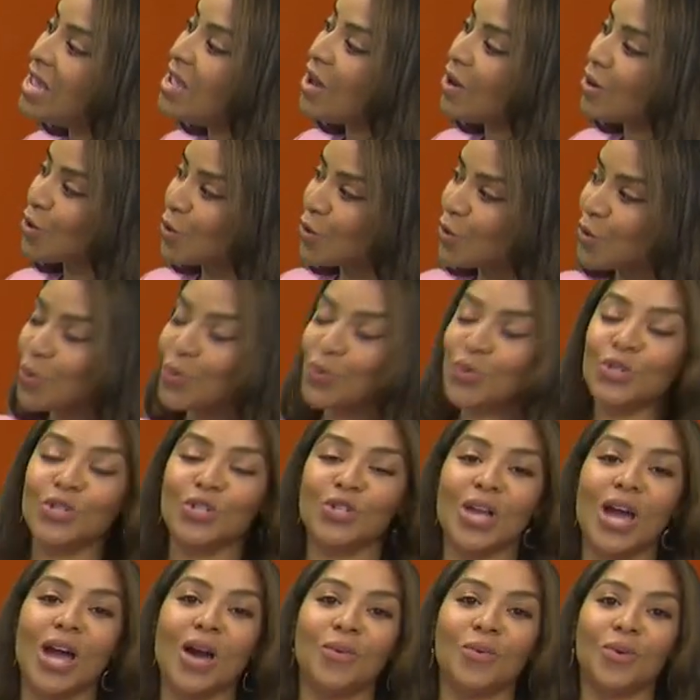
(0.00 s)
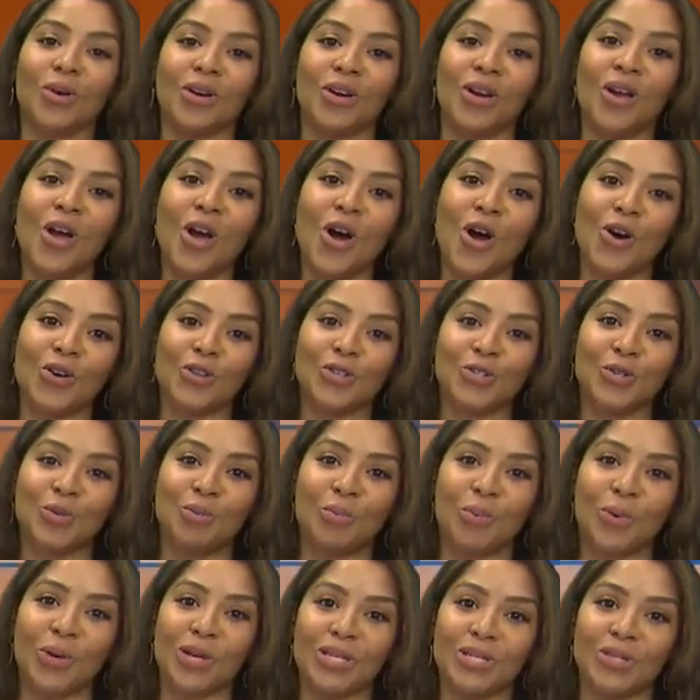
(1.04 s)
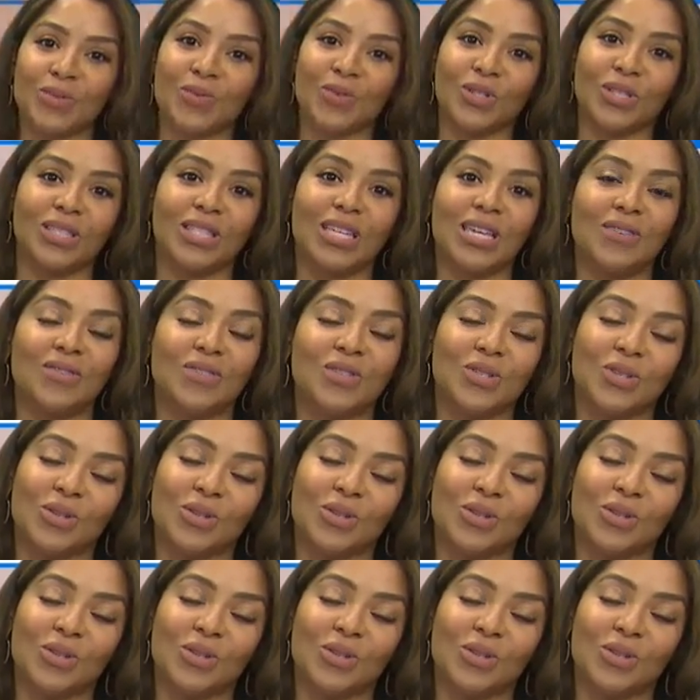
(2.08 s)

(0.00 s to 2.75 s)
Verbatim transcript: A cool shower also brings relief.